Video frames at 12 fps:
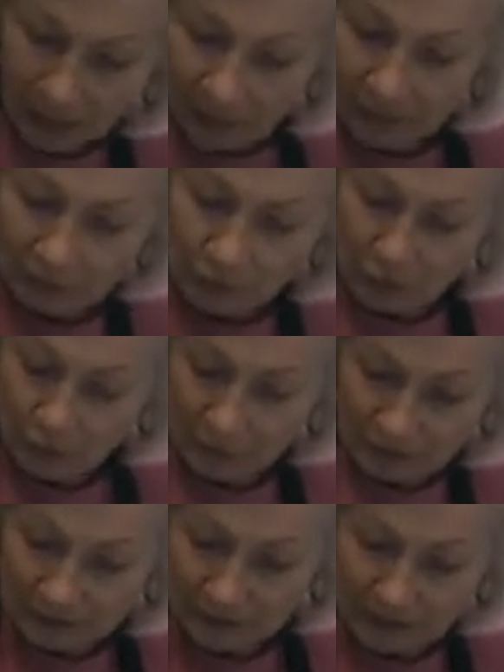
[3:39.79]
If you worked
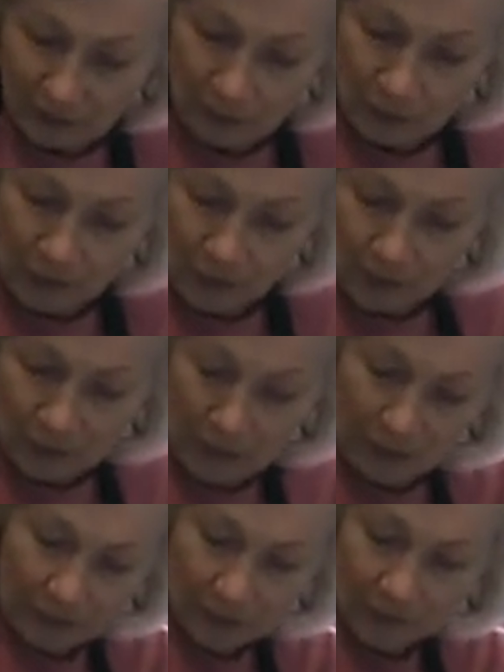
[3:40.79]
in a
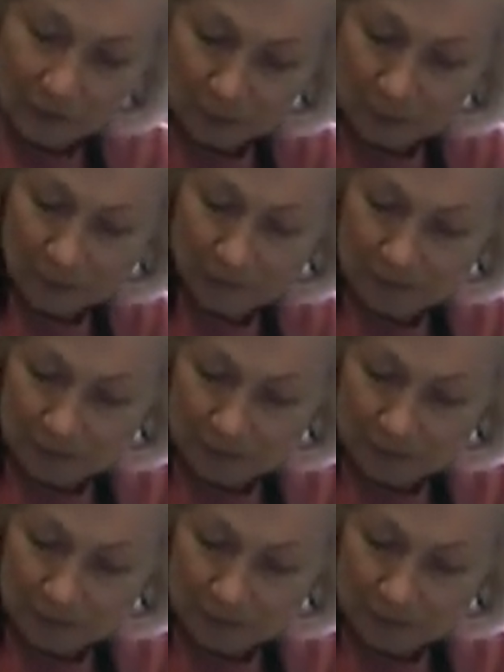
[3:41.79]
restaurant, you worked in